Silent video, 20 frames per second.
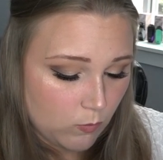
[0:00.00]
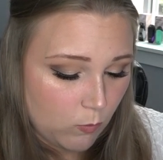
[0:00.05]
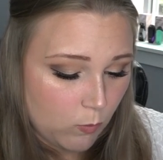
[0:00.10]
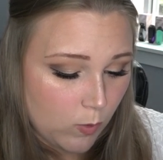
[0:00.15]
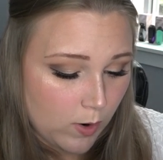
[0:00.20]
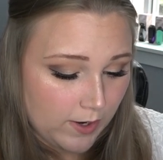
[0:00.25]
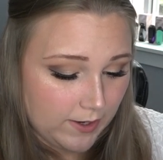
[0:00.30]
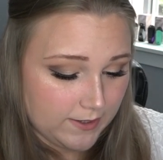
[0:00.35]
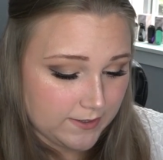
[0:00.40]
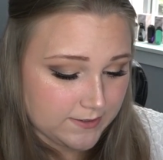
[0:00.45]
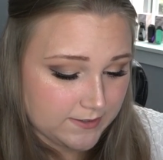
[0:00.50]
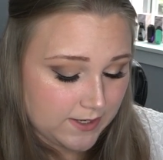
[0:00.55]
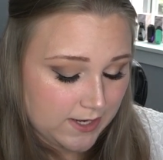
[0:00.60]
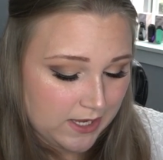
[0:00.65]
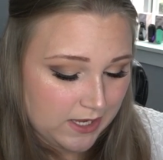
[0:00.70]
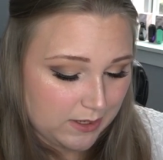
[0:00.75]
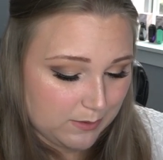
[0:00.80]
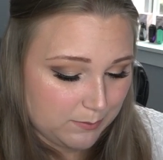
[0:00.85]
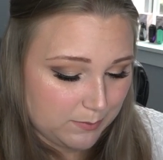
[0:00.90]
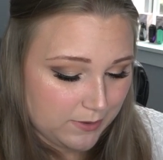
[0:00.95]
what is
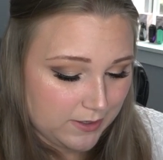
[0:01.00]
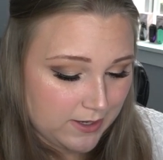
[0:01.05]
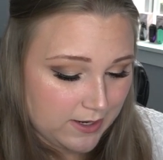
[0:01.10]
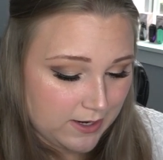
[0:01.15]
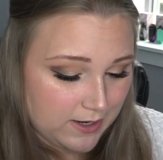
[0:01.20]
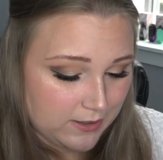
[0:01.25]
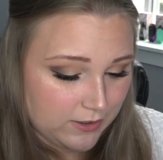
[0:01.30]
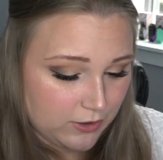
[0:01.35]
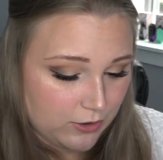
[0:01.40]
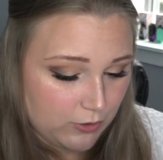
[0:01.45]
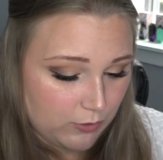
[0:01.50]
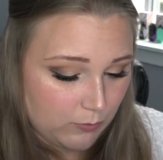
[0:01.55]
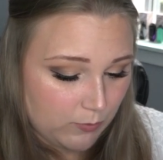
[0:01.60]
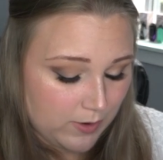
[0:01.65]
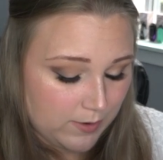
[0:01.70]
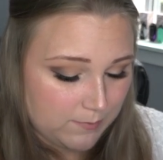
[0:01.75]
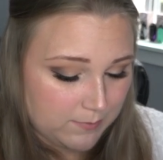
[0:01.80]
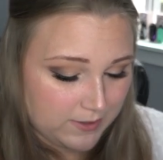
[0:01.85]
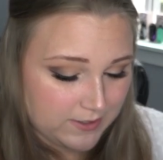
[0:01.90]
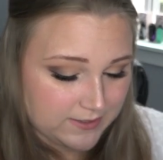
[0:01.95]
up. And you know
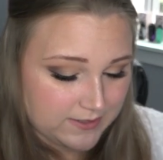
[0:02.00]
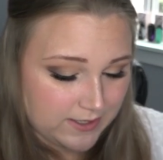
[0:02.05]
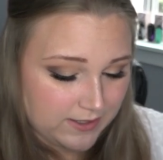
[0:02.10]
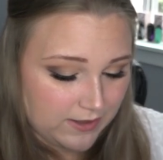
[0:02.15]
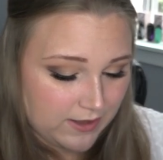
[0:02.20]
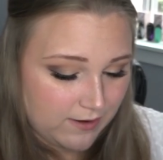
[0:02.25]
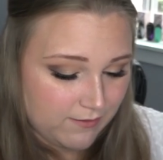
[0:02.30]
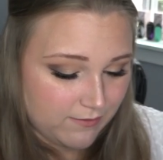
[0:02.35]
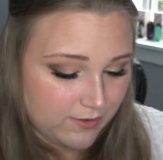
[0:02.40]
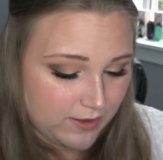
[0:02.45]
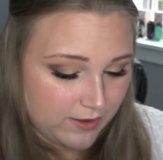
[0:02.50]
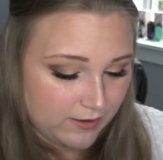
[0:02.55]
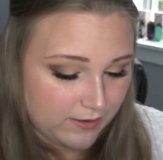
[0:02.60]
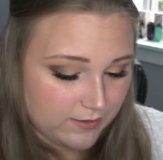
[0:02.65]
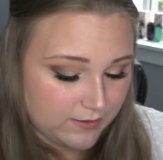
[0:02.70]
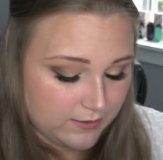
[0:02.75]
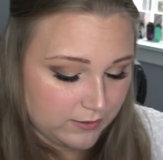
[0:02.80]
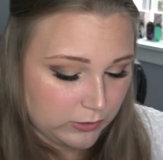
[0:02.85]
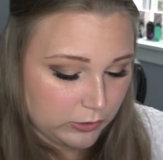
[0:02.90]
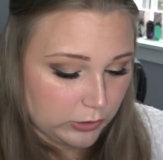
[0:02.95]
what? Because I love
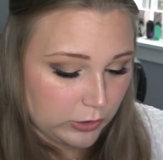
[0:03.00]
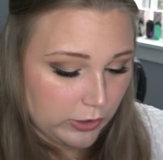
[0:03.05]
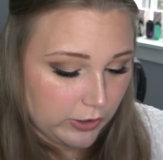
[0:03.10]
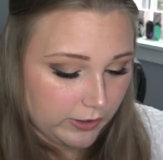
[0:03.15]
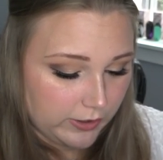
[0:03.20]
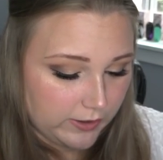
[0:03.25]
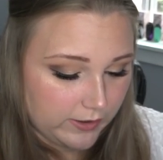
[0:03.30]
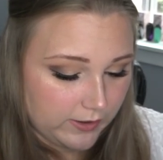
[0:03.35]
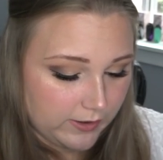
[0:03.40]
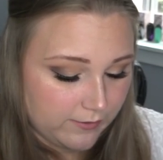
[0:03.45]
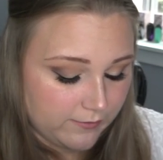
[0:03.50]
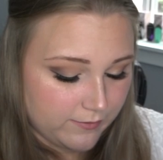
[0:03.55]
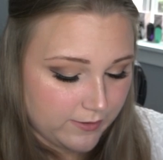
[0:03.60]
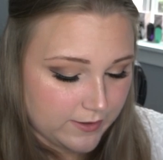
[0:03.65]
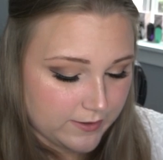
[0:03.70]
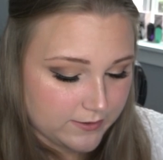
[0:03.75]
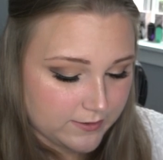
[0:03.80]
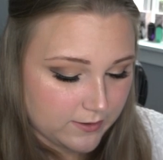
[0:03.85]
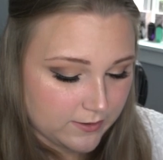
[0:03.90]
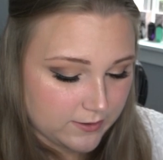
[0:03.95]
the look of
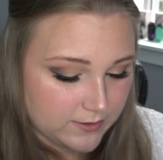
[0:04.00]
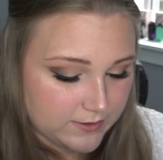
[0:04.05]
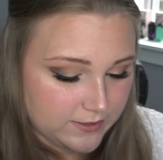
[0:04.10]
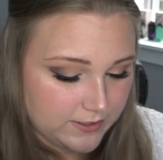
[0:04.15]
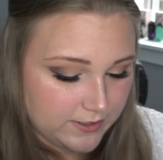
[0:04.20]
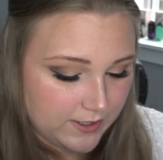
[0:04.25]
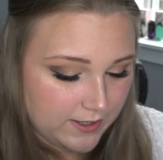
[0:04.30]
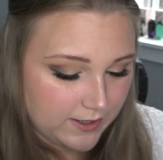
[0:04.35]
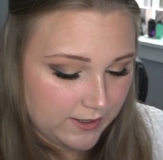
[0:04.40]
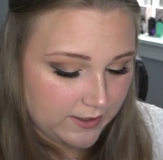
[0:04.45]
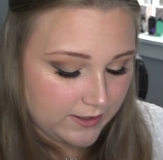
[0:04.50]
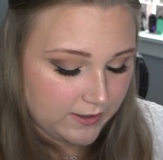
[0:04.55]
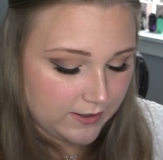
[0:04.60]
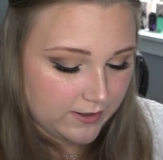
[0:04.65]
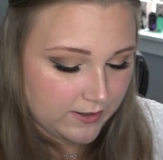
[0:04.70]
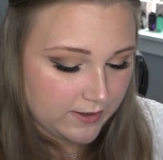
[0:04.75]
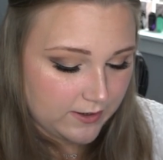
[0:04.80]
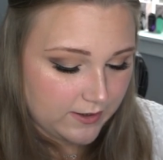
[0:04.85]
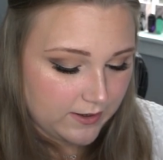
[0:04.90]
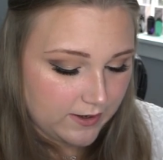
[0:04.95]
this RTA
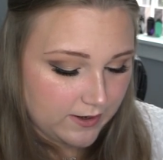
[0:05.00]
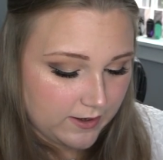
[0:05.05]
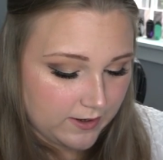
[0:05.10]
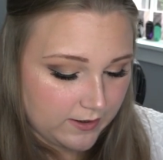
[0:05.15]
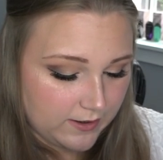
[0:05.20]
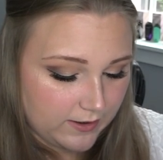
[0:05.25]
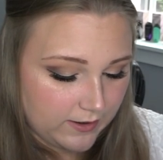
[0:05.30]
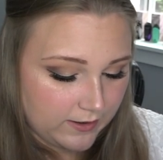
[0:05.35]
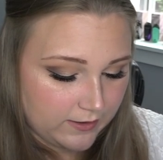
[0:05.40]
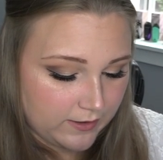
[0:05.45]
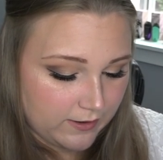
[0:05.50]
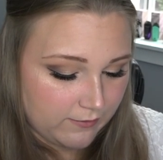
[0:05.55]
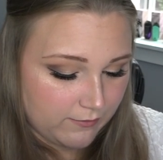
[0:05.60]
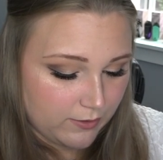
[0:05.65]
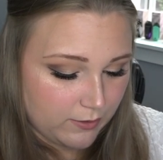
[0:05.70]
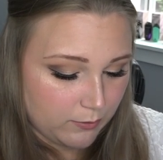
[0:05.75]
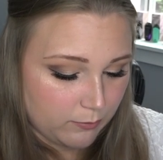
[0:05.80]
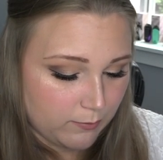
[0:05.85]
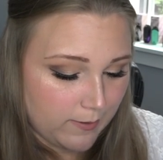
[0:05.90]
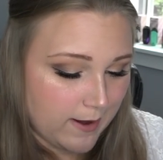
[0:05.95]
and I
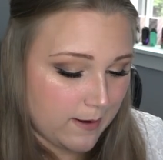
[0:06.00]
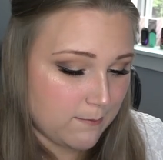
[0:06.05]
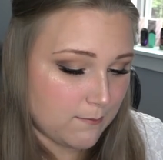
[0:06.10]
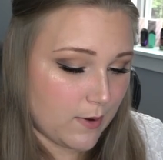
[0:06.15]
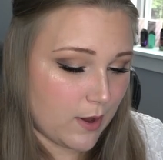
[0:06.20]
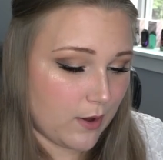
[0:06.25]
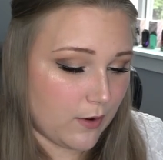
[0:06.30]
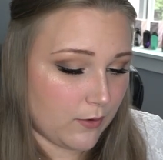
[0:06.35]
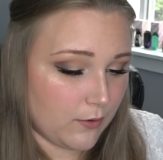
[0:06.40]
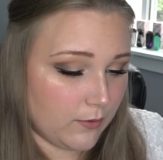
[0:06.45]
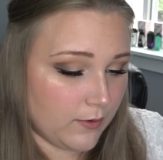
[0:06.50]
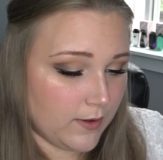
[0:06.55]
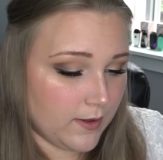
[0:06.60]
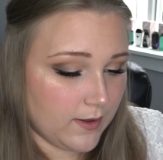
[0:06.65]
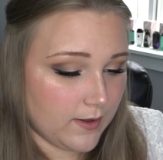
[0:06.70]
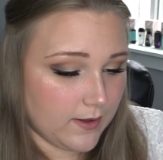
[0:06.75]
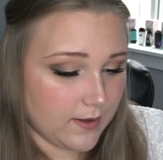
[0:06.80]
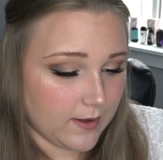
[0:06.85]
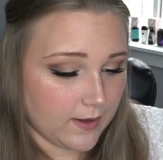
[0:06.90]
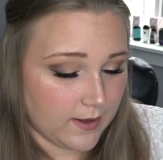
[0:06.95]
love the rainbow
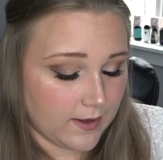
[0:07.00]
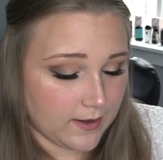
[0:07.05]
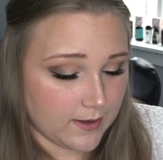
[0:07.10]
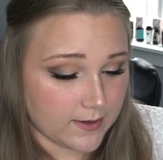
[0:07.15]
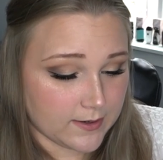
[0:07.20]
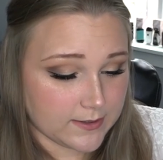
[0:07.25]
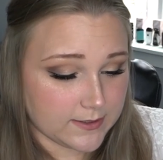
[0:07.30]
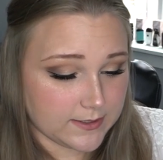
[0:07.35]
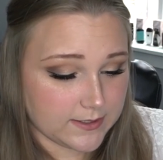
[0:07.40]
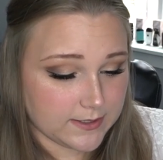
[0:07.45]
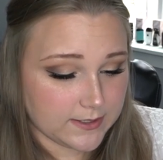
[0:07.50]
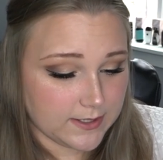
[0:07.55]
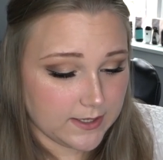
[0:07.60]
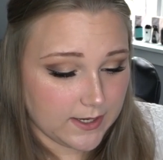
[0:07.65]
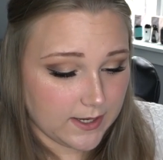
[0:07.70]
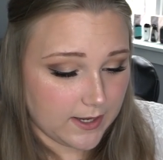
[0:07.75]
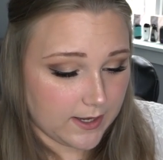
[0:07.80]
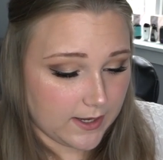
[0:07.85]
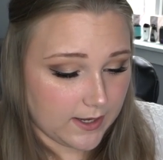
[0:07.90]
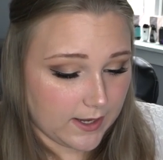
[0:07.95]
and
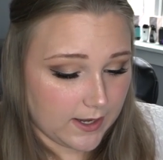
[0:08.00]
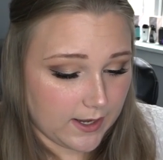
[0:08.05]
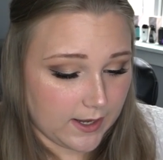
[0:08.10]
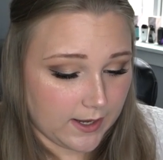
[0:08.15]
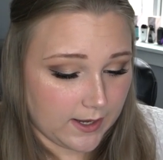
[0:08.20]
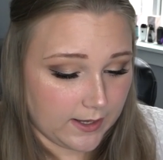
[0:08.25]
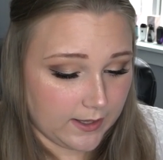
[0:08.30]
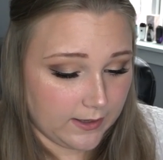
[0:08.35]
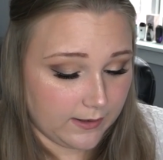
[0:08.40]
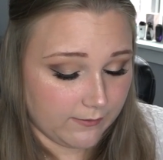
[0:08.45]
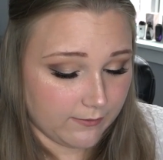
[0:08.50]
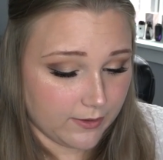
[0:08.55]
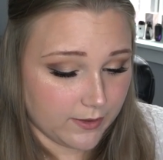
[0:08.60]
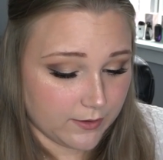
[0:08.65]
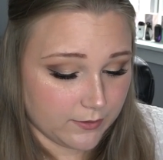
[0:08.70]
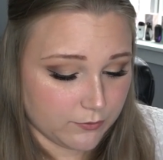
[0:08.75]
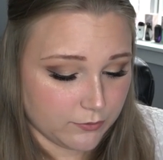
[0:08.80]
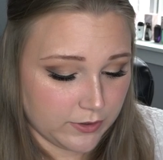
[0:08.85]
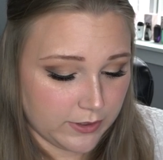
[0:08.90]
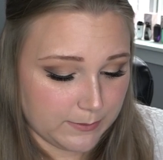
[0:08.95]
I love
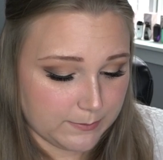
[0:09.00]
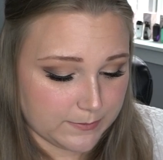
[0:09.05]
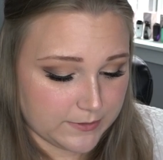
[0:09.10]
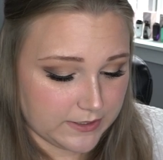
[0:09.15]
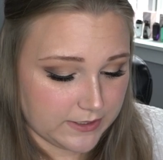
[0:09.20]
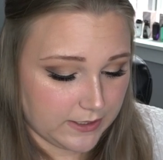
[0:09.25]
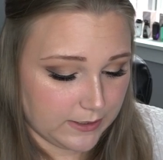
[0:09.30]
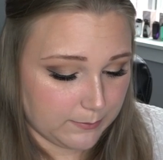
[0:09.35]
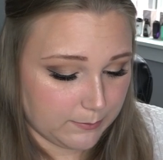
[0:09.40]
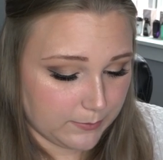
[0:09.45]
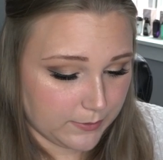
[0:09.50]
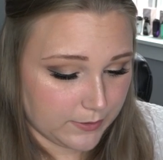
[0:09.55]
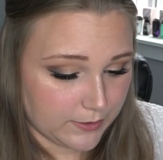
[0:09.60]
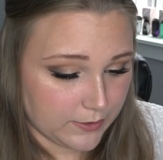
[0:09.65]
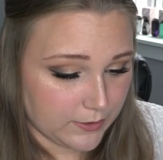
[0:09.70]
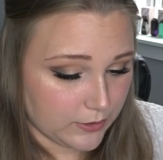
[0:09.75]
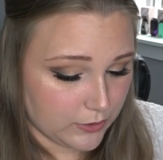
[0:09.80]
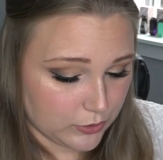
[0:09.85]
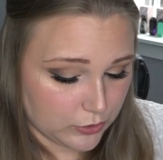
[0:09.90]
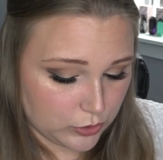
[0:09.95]
the drip tip.
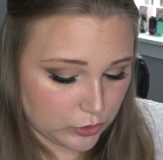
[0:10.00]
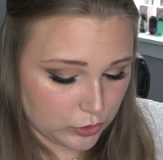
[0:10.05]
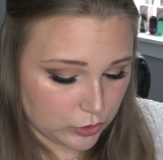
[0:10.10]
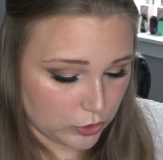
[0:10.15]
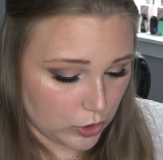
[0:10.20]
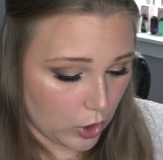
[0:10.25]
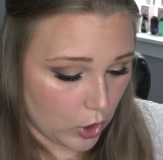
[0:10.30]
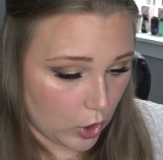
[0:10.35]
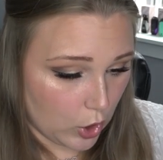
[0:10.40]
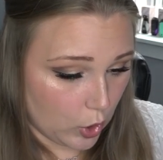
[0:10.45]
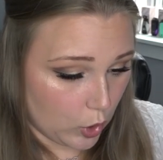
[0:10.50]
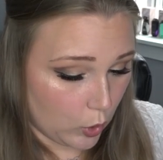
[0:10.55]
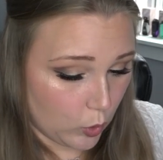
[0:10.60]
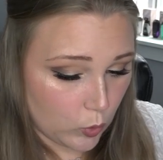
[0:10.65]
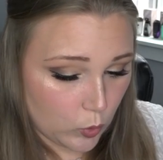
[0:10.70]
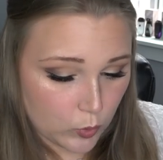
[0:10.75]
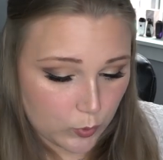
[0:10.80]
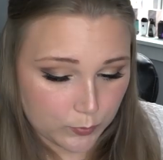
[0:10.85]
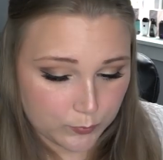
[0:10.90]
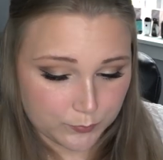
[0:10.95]

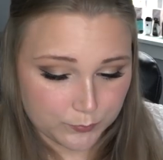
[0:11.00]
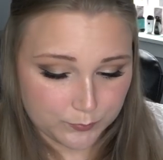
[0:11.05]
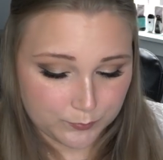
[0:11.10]
So